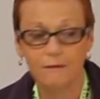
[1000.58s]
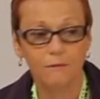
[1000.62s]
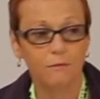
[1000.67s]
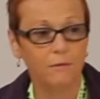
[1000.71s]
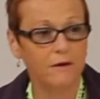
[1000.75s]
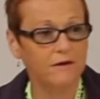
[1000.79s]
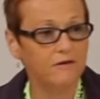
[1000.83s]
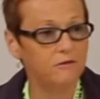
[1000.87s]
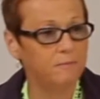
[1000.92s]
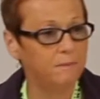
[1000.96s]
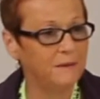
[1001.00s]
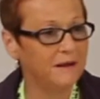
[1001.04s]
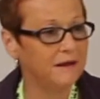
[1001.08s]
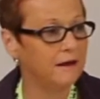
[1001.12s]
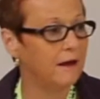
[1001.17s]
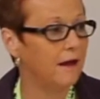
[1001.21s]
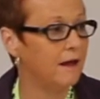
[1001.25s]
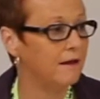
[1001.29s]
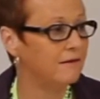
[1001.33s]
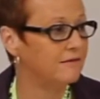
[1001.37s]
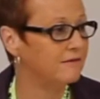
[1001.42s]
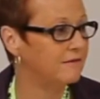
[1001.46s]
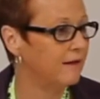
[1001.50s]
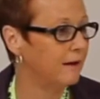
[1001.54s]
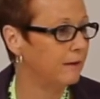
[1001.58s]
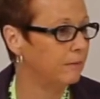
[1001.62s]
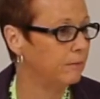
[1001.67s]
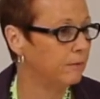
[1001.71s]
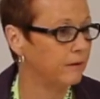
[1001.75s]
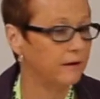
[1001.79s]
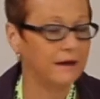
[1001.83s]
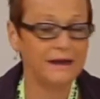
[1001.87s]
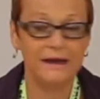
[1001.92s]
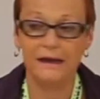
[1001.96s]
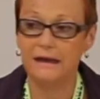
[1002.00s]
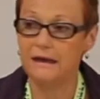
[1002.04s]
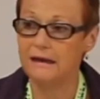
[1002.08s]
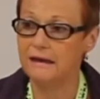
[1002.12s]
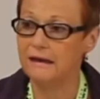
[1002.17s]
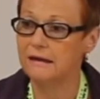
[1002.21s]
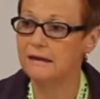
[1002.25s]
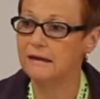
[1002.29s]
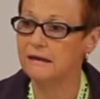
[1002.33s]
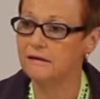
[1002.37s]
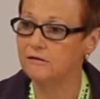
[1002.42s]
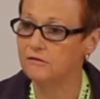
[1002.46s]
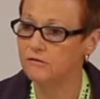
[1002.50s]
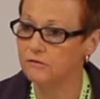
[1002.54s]
was because they were
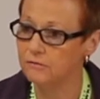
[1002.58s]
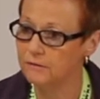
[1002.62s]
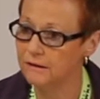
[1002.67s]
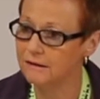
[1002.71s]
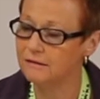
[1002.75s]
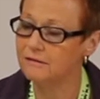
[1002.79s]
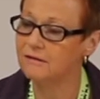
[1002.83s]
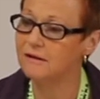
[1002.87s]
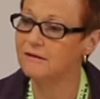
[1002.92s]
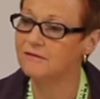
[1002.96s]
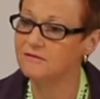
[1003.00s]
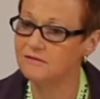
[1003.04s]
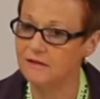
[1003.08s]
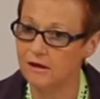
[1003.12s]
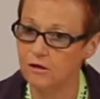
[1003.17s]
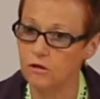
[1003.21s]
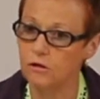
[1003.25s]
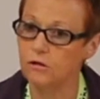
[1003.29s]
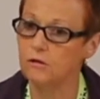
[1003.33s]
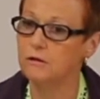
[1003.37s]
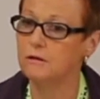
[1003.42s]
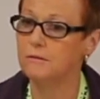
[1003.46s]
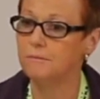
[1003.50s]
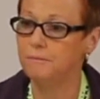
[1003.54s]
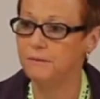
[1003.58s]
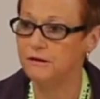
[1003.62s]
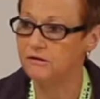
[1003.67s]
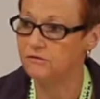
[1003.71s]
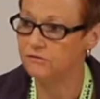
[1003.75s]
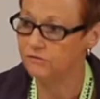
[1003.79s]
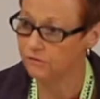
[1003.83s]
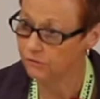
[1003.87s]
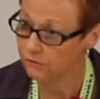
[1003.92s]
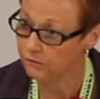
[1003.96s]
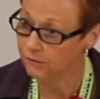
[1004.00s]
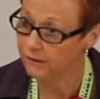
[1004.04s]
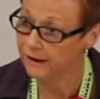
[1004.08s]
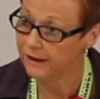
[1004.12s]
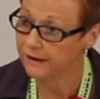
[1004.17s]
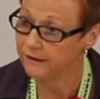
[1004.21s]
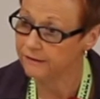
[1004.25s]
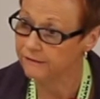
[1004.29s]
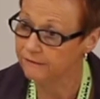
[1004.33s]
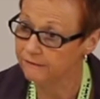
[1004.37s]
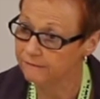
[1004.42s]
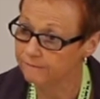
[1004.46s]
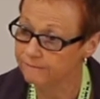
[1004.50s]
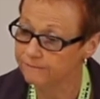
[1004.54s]
eating and doing things they shouldn't be
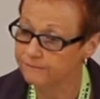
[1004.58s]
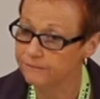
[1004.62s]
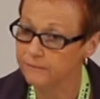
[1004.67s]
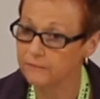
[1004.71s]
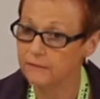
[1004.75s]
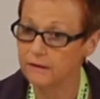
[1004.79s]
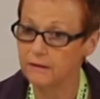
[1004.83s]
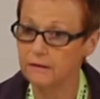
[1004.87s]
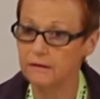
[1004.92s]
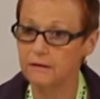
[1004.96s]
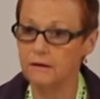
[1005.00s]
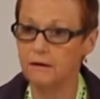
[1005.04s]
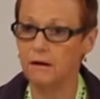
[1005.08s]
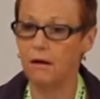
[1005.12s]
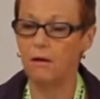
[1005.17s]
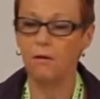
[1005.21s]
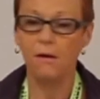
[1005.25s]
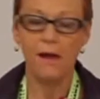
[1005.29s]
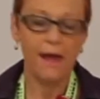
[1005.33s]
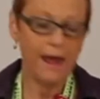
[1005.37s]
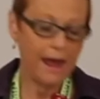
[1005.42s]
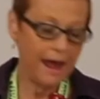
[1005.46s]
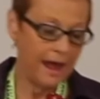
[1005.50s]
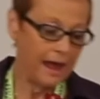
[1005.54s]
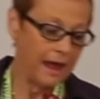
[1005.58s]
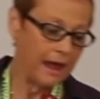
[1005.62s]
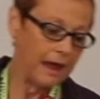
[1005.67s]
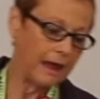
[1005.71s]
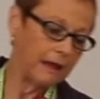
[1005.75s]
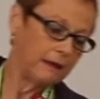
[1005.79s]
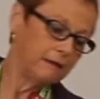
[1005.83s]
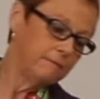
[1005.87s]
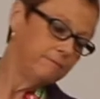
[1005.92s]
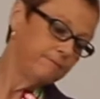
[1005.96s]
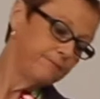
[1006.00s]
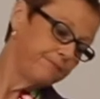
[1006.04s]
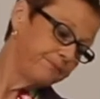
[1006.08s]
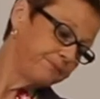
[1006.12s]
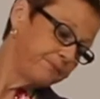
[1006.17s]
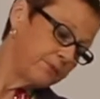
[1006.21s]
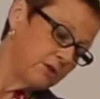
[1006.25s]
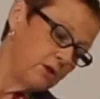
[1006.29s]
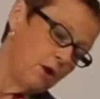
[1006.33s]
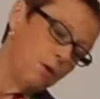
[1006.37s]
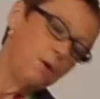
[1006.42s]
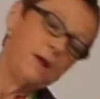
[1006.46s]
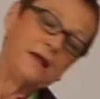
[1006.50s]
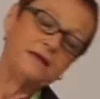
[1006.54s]
doing, you know. And
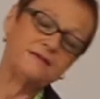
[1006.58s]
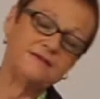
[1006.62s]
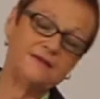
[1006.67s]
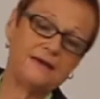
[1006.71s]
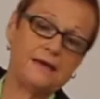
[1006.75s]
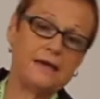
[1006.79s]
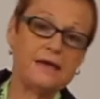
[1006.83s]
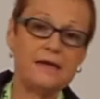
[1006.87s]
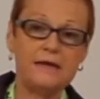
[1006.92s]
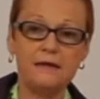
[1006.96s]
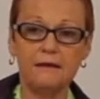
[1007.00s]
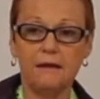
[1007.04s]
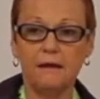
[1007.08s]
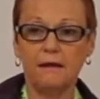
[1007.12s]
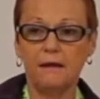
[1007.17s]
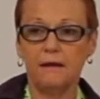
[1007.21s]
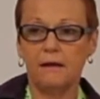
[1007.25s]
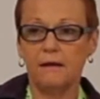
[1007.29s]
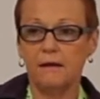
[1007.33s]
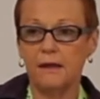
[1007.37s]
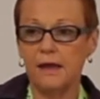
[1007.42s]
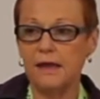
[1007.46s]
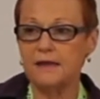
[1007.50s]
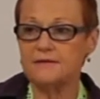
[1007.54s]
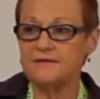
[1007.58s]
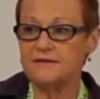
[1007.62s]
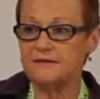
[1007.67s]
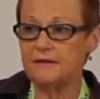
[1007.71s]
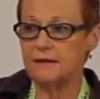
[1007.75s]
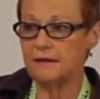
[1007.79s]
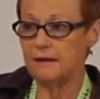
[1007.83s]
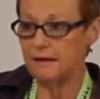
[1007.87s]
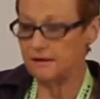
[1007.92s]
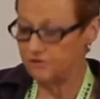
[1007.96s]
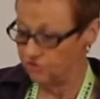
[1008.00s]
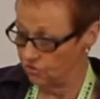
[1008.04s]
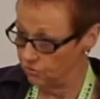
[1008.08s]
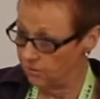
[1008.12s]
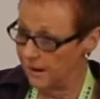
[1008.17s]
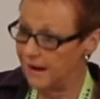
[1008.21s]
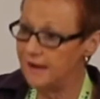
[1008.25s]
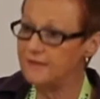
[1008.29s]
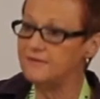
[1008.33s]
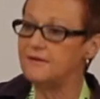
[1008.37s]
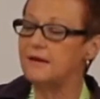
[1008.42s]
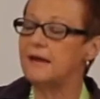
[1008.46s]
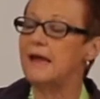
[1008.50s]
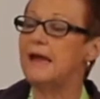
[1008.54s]
you know, it's
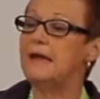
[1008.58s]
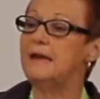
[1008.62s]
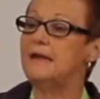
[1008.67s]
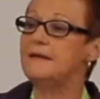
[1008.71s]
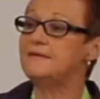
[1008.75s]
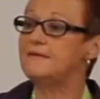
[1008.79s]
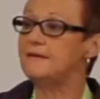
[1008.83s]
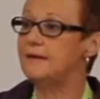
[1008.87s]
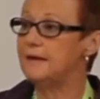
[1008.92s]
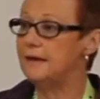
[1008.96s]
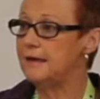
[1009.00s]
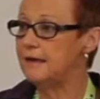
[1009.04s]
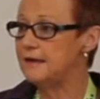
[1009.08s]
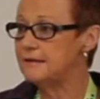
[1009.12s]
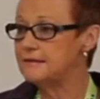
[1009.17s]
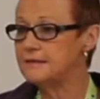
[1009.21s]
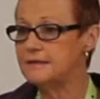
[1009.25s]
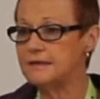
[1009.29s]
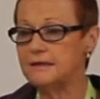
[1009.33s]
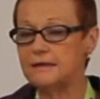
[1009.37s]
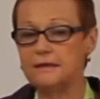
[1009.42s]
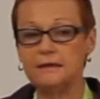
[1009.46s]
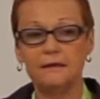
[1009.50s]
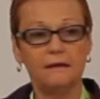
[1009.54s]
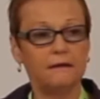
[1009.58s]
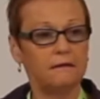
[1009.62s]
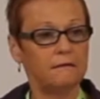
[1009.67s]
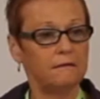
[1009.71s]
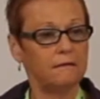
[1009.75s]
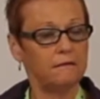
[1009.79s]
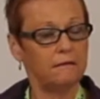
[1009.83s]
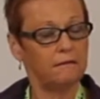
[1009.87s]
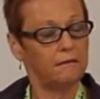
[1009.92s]
grazing, and it's easy.